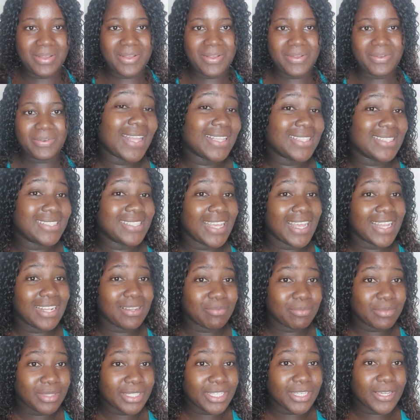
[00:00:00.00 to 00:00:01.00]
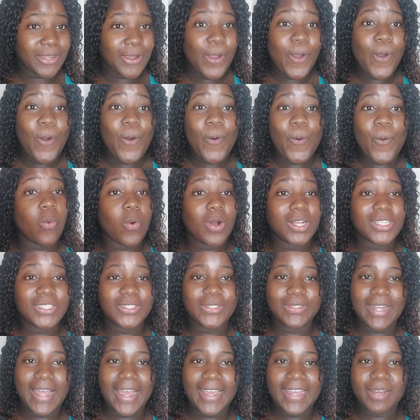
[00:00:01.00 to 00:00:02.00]
And tell me what
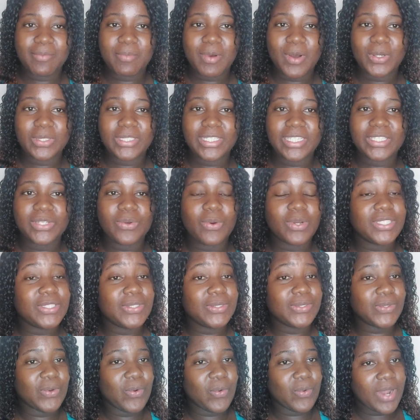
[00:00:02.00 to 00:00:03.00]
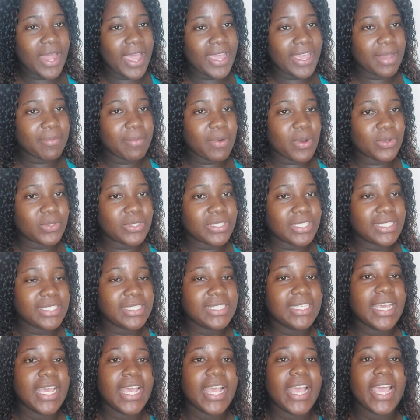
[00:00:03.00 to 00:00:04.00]
you like about it, what you don't like about
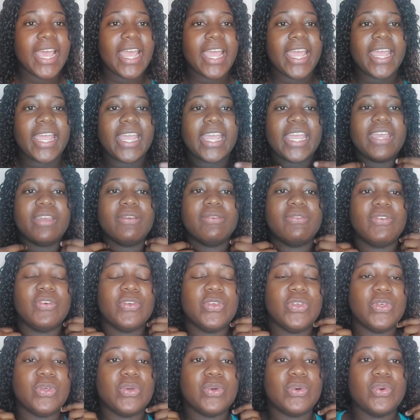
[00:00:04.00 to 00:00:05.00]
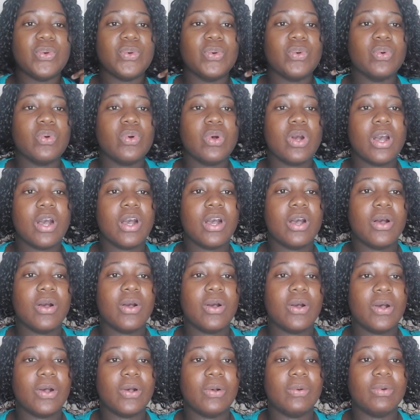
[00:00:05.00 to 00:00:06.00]
it. If you
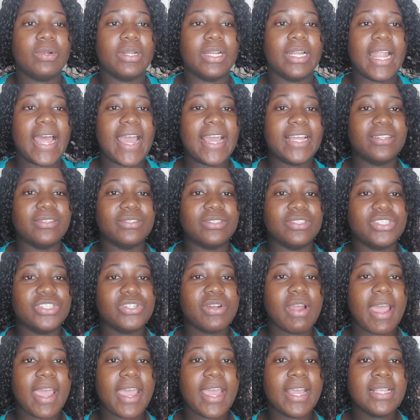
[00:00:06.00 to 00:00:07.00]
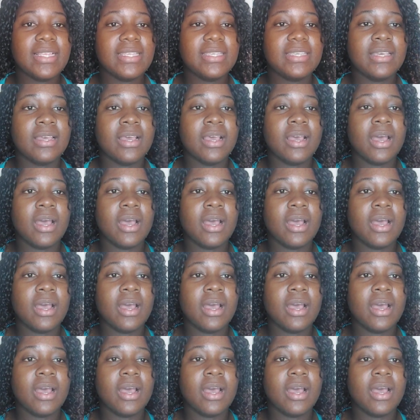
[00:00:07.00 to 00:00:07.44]
would like to try it,